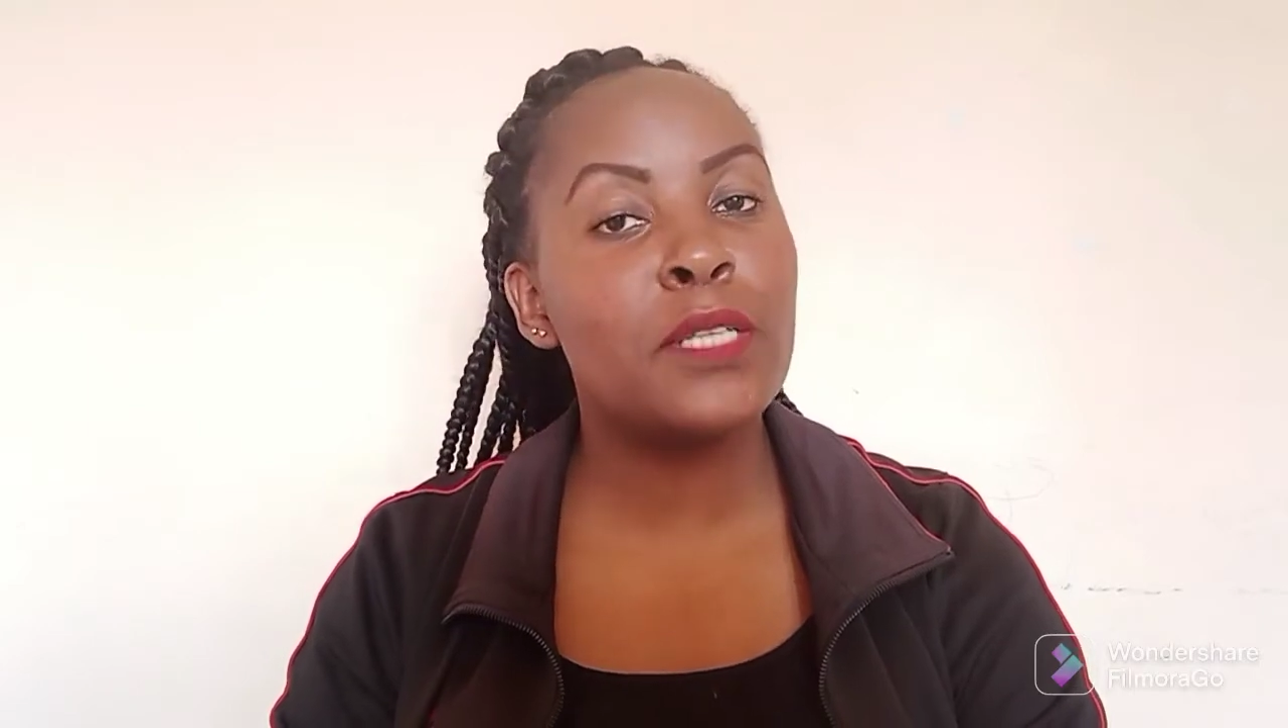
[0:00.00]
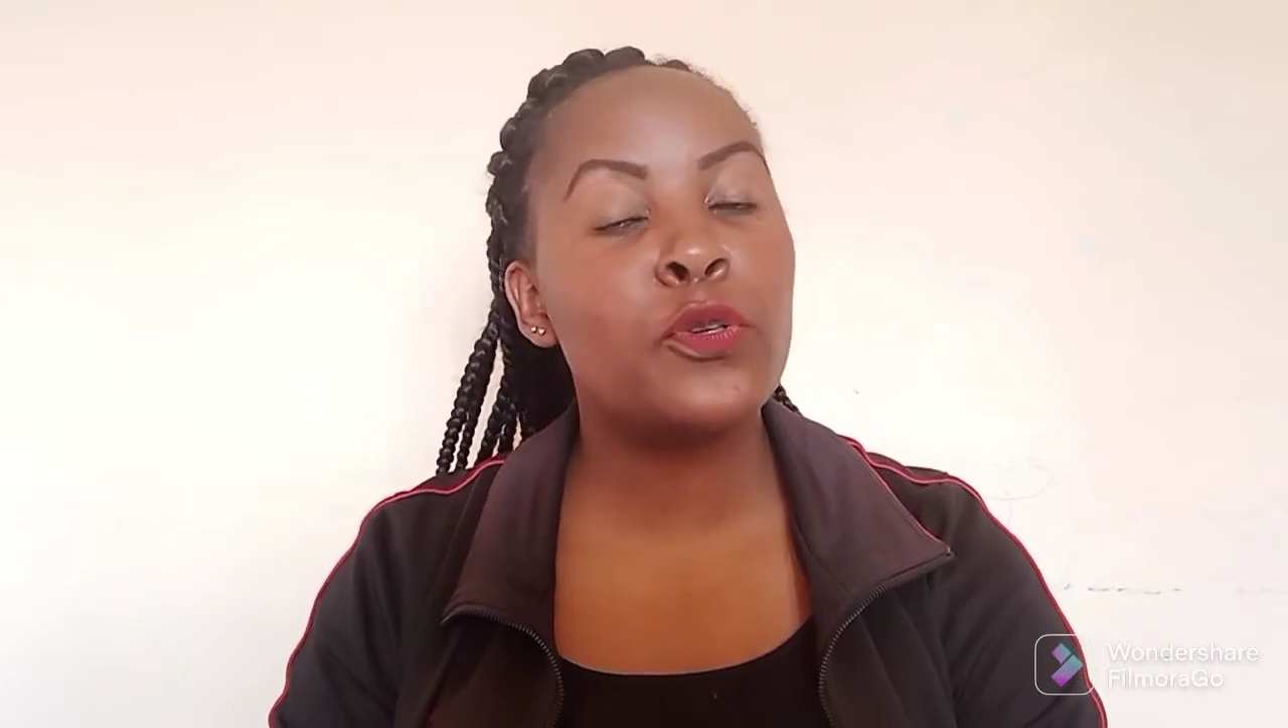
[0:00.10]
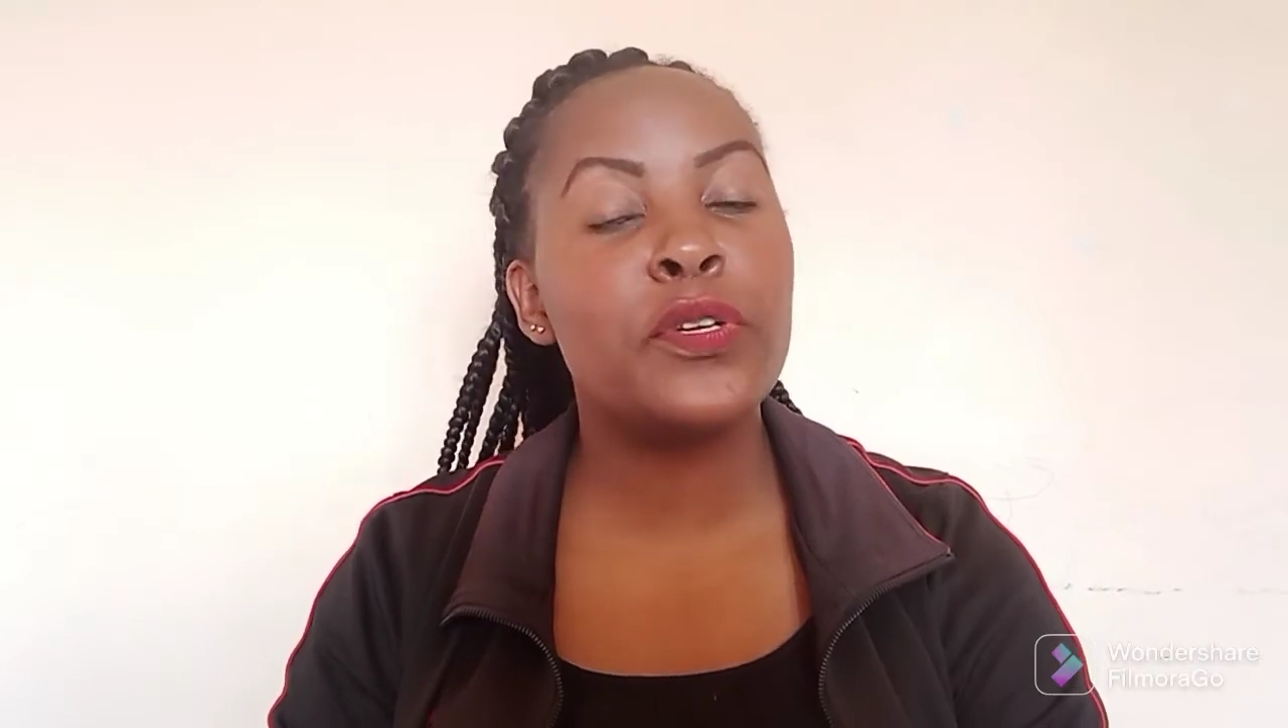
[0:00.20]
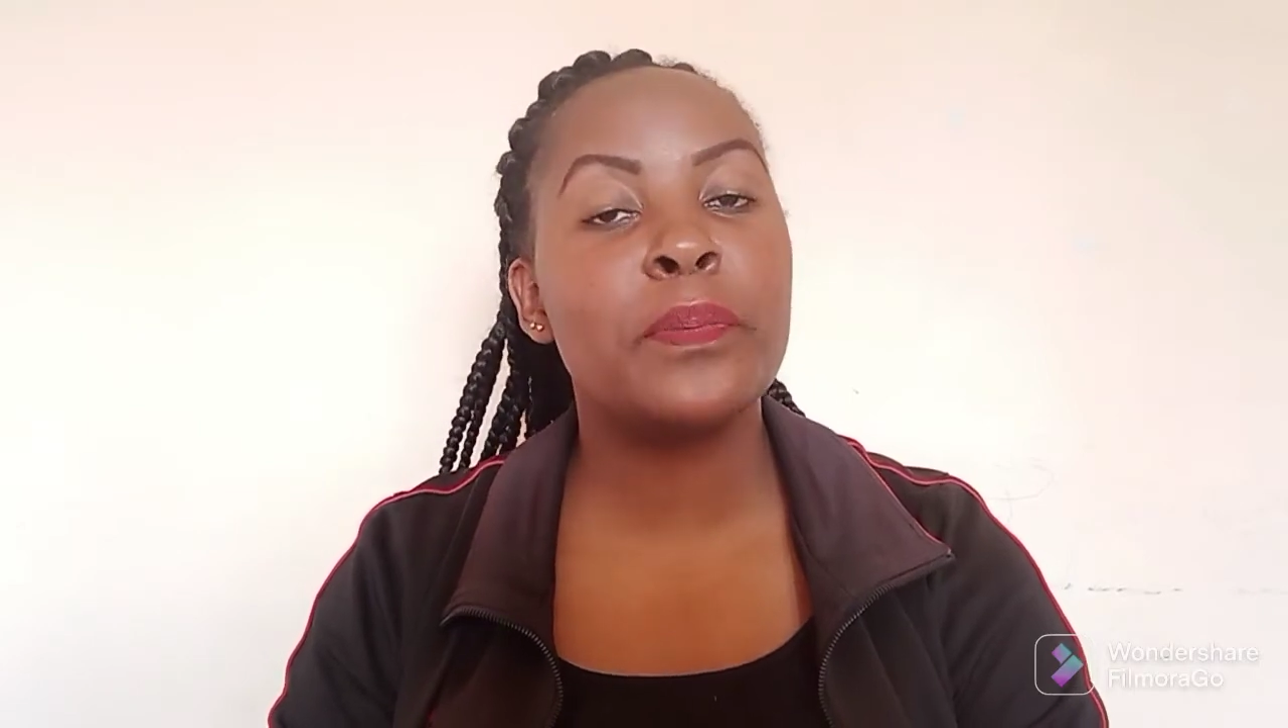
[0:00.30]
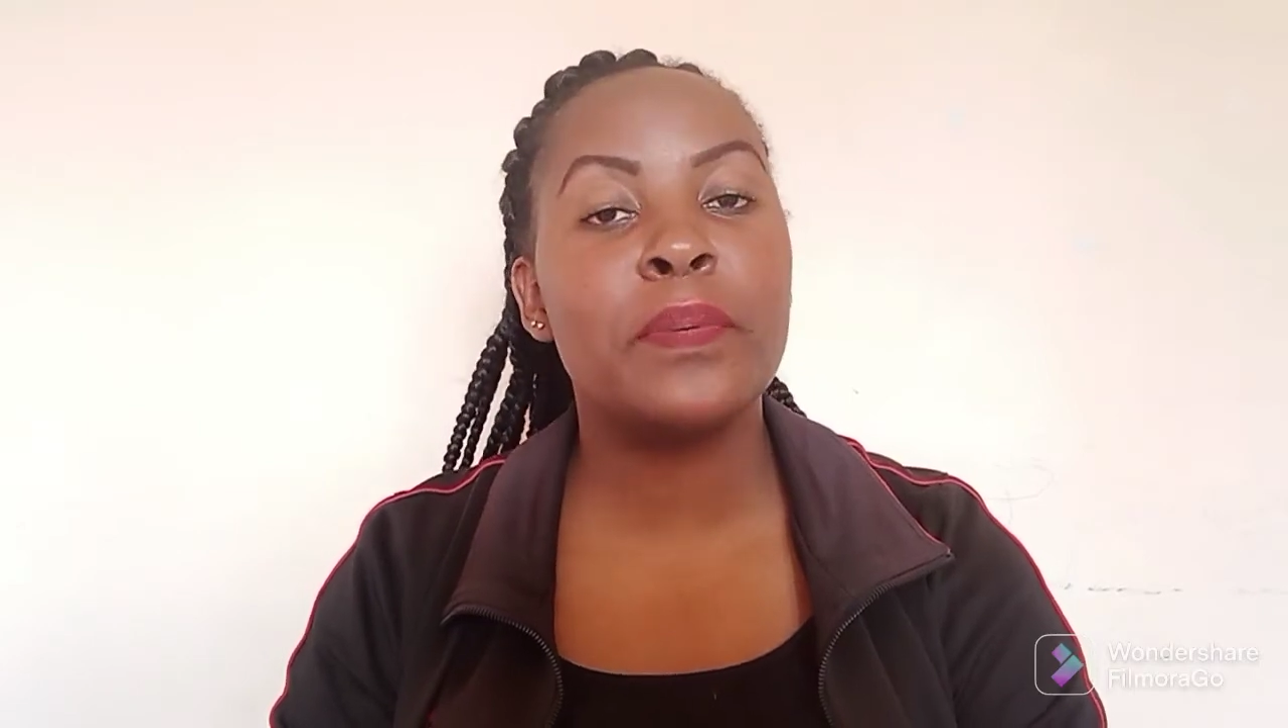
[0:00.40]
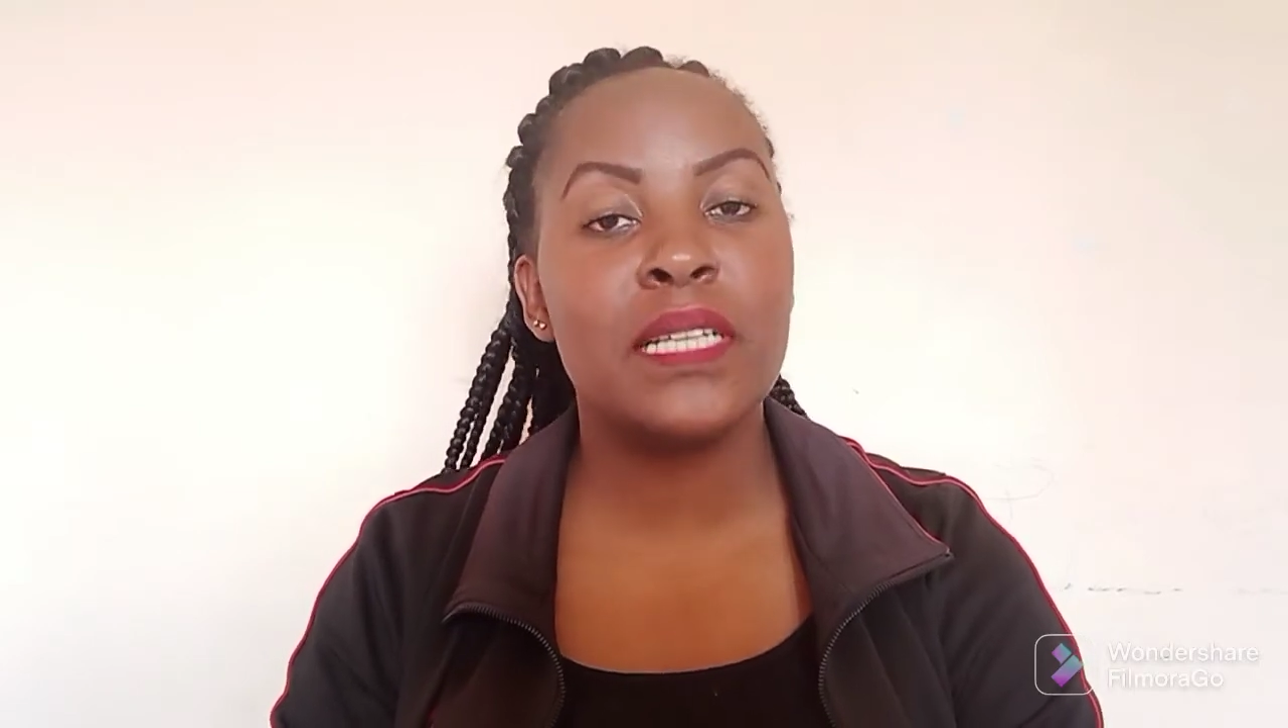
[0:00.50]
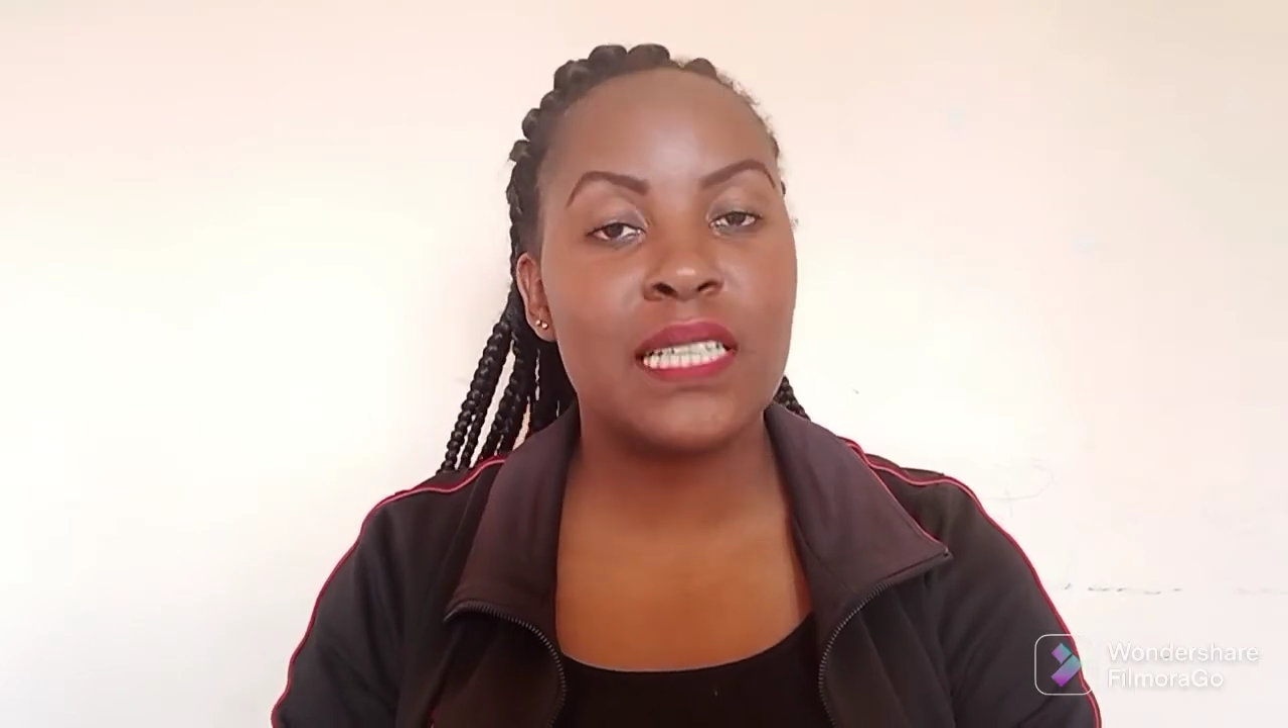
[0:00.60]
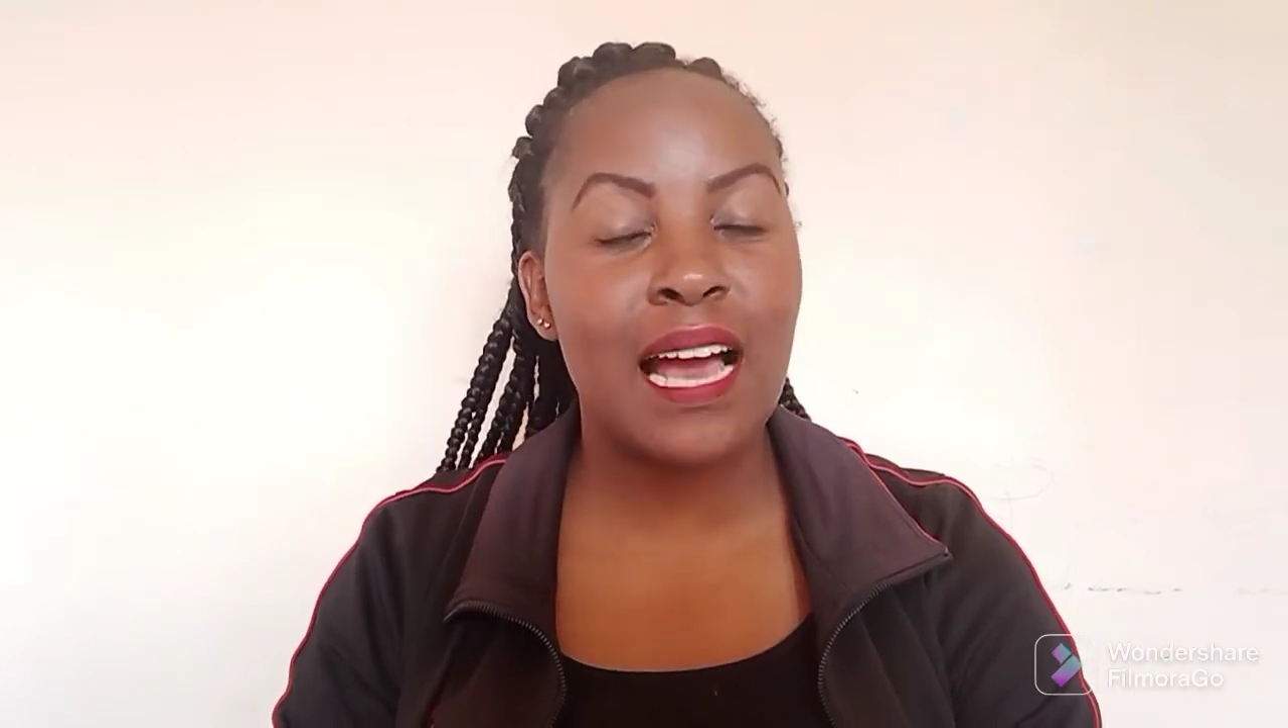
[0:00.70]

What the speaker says: to repeat